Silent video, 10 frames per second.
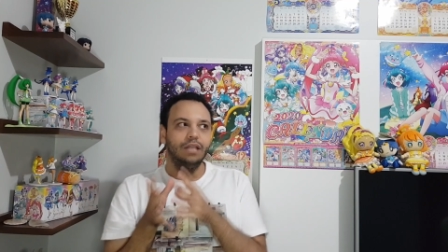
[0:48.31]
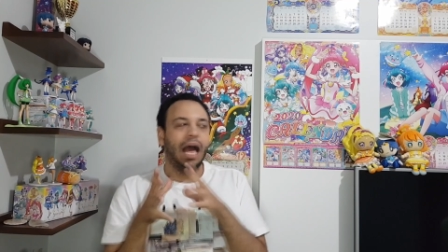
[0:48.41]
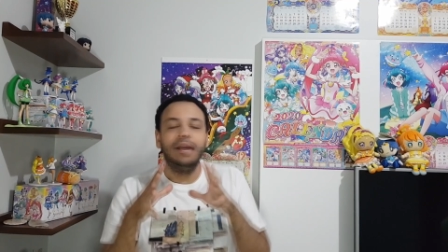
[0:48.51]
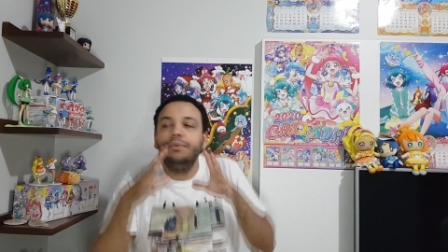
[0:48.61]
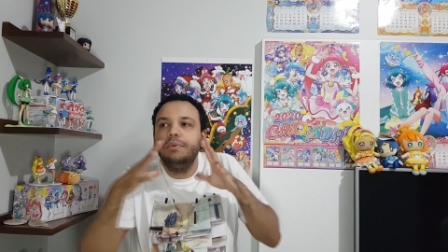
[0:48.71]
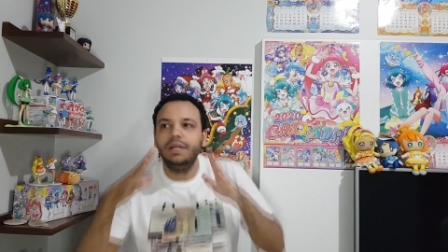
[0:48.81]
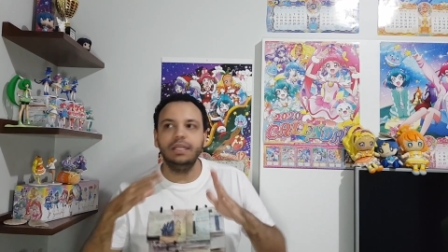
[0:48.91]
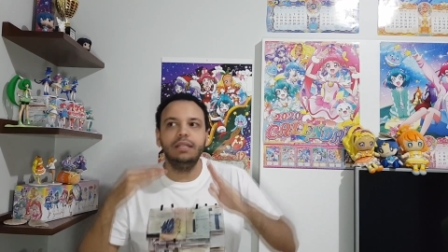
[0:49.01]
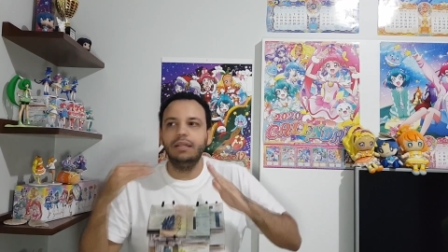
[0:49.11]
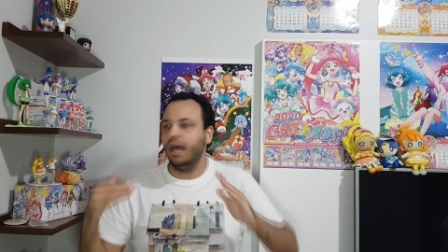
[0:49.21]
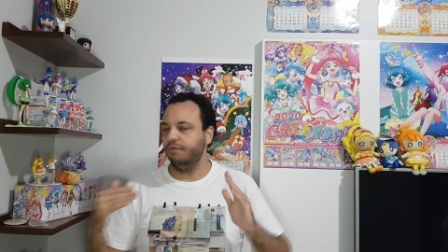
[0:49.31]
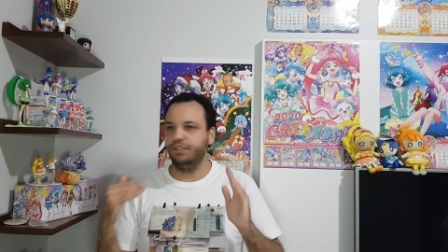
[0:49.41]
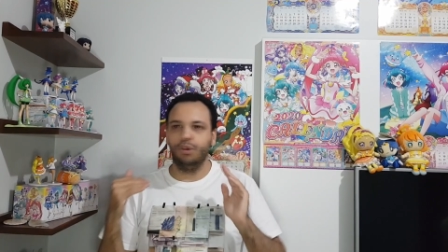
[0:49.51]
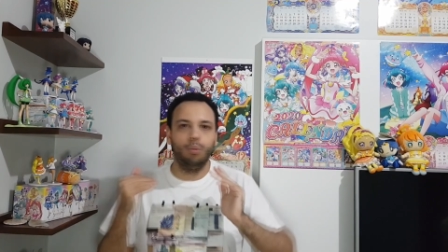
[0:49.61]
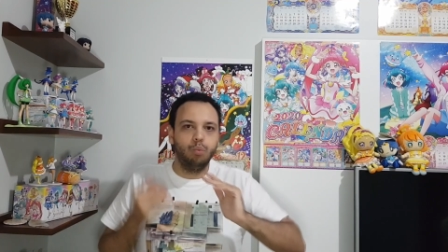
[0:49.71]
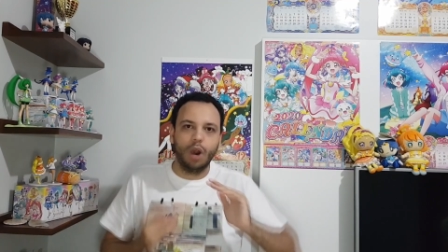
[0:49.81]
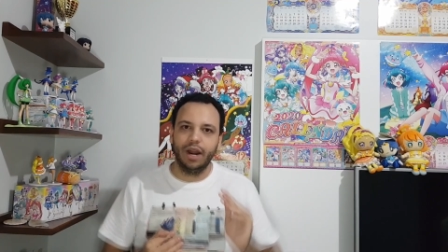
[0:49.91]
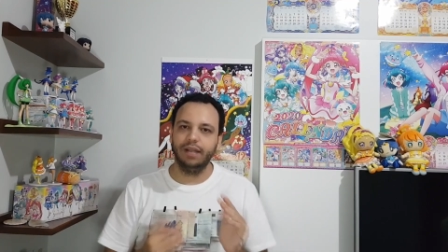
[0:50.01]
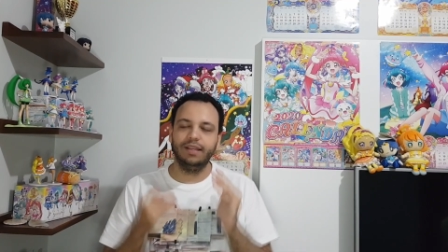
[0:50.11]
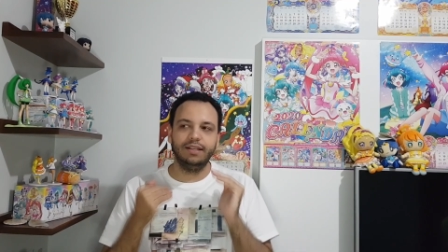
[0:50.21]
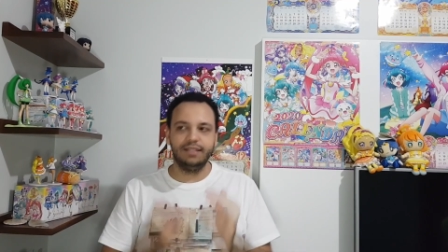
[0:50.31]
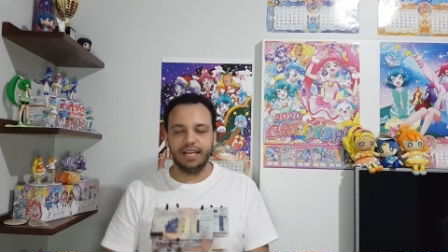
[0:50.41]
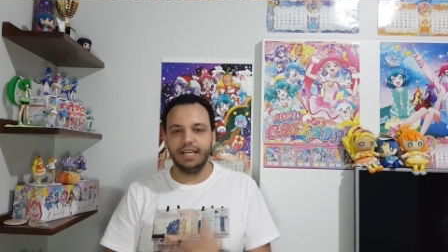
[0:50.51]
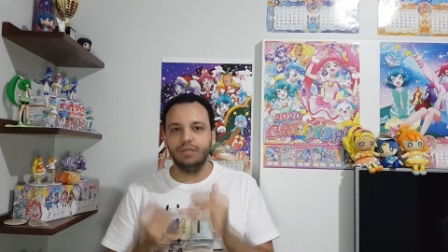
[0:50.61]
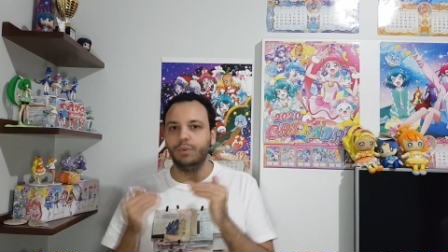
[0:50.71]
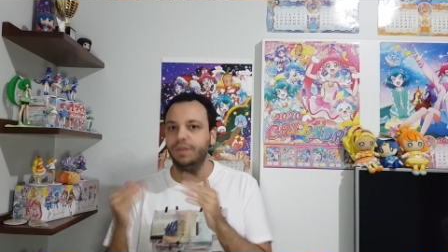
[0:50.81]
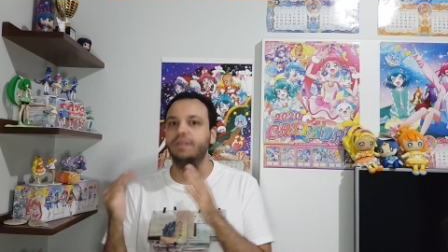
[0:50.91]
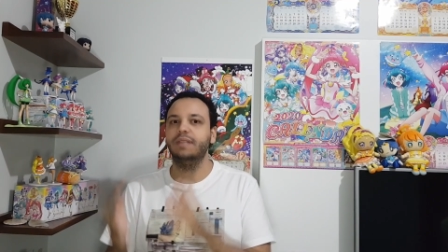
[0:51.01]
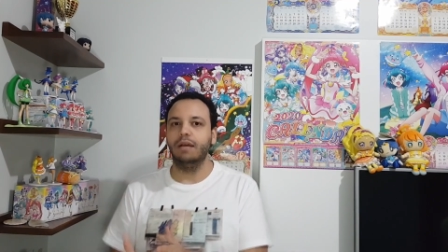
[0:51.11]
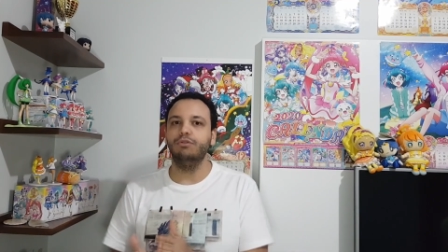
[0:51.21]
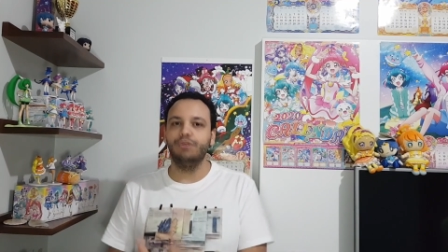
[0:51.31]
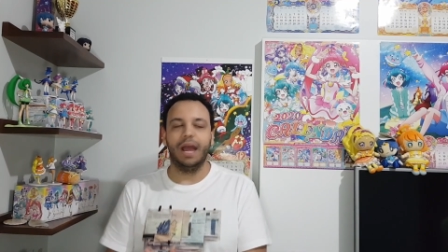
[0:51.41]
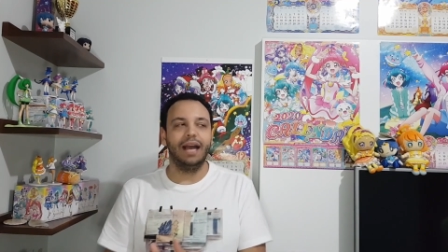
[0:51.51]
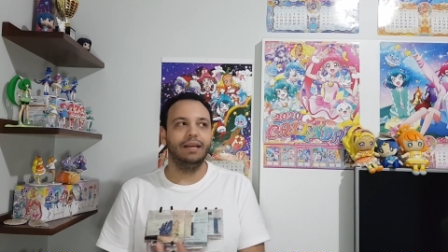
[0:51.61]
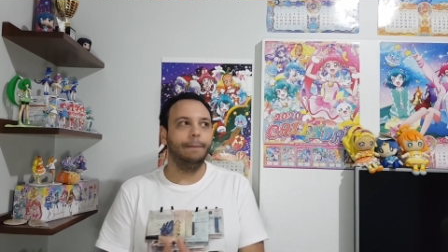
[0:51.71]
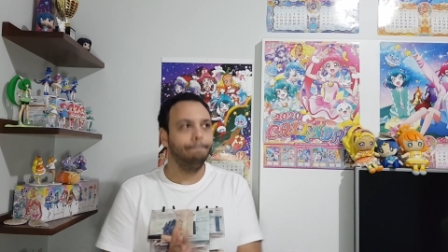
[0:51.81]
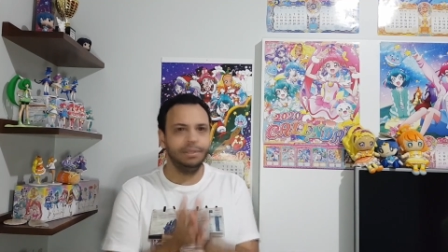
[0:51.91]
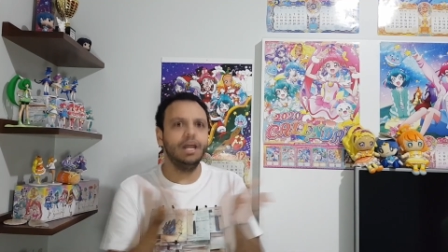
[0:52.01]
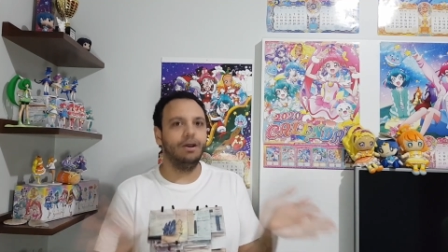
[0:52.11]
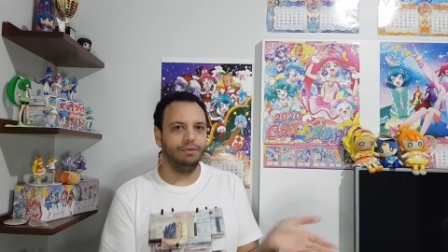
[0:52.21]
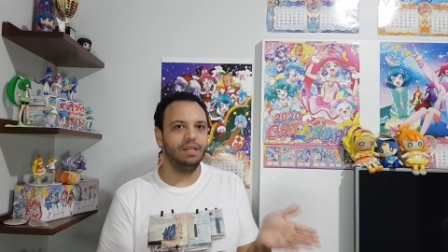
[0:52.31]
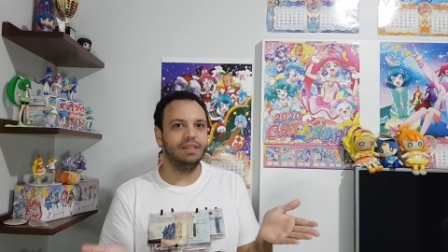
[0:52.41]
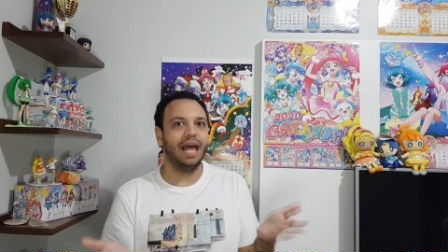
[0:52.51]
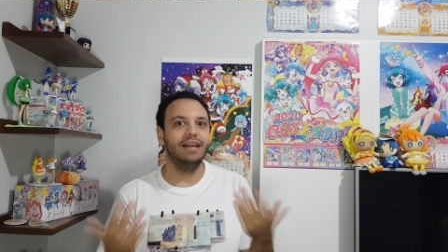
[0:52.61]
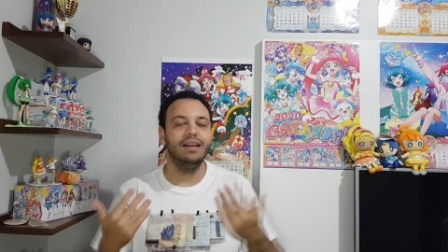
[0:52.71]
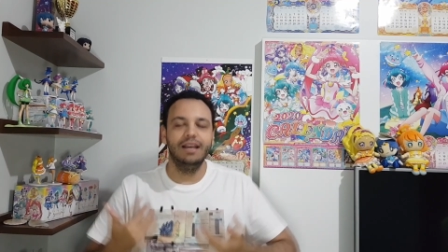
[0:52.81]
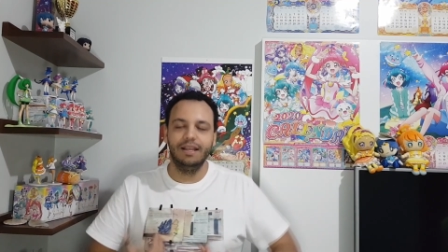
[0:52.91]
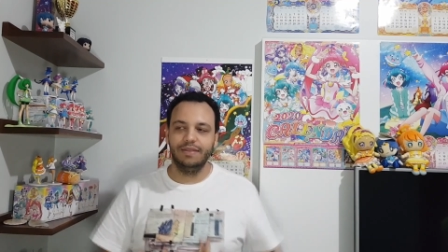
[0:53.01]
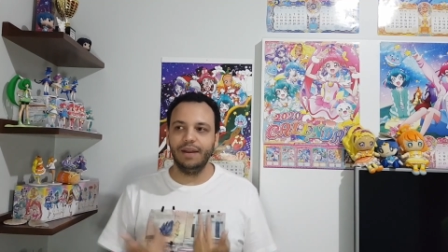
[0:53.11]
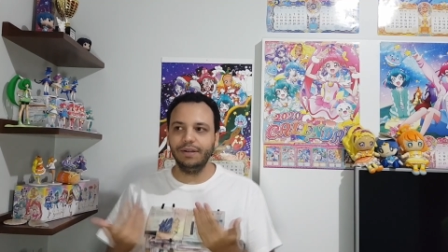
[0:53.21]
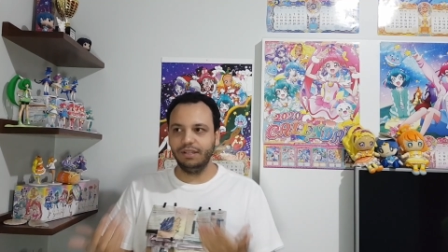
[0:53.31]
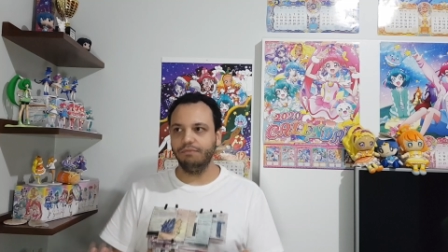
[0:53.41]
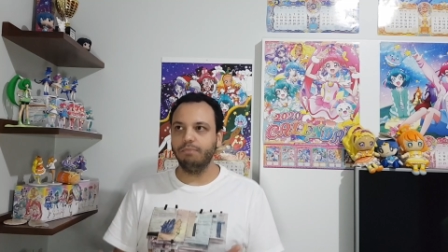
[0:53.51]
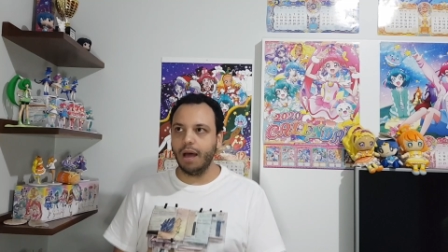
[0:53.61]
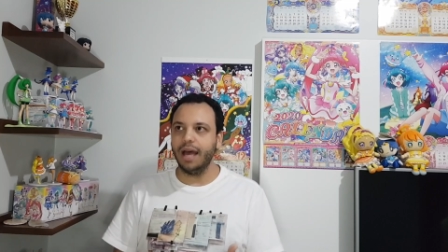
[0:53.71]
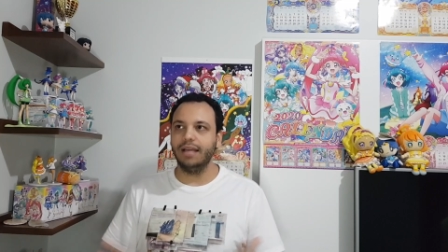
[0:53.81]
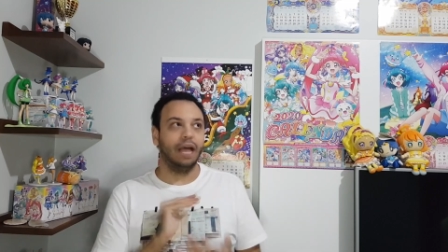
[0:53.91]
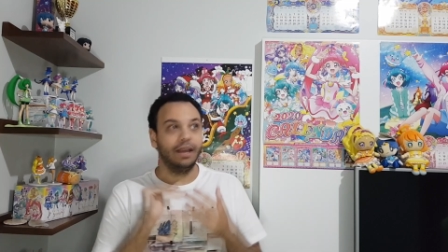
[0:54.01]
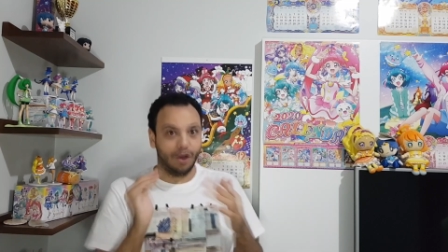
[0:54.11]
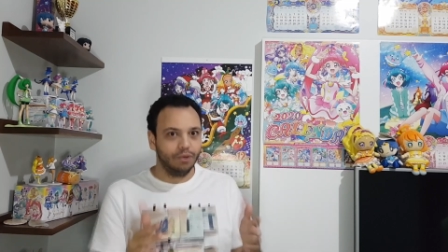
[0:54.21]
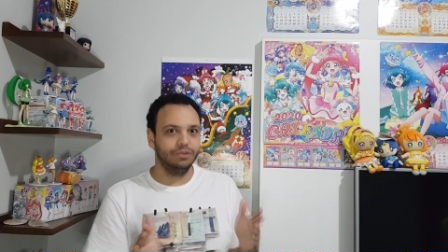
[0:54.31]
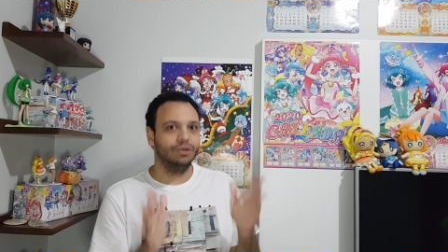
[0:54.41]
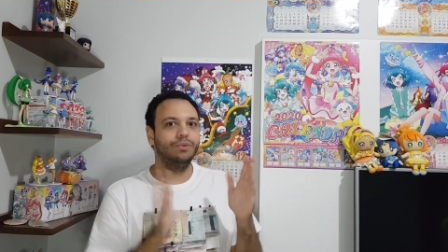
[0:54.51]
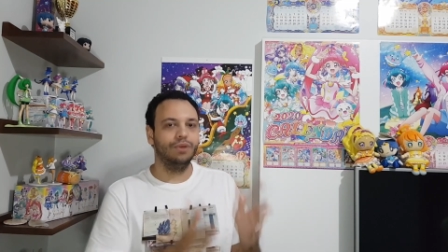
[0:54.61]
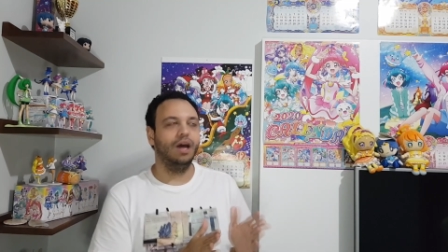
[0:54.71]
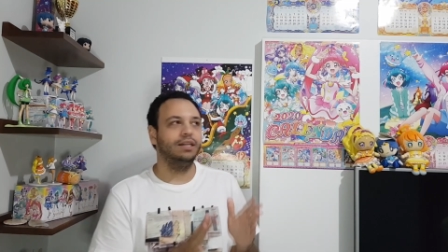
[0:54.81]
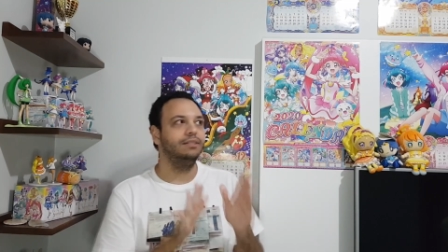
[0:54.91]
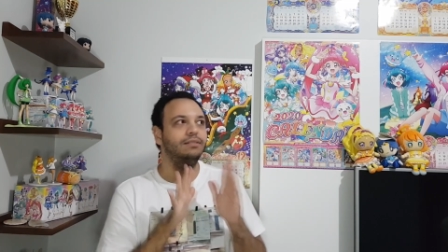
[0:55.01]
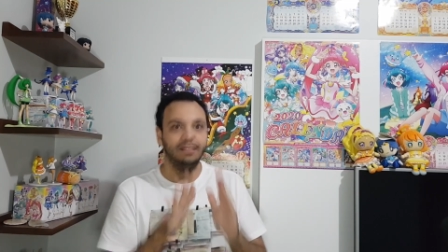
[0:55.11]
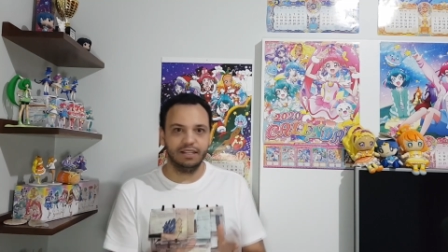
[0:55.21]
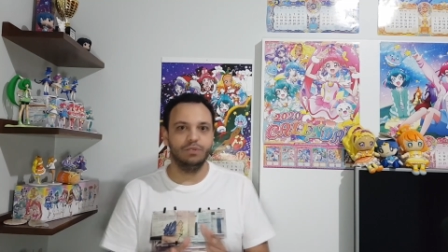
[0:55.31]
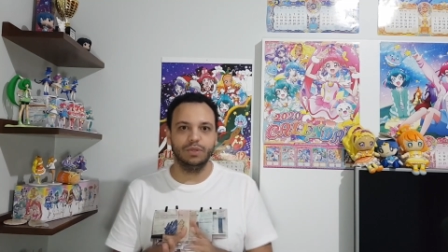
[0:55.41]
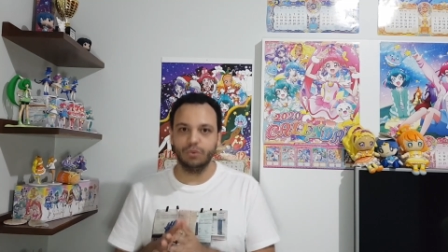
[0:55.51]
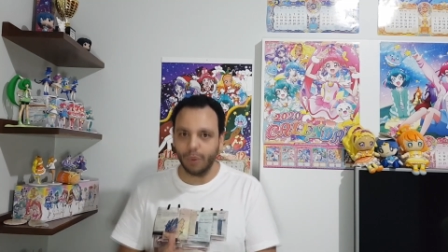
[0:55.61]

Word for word: I really loved the work they did with the soundtrack. But not only that, narrative-wise, I also thought that this was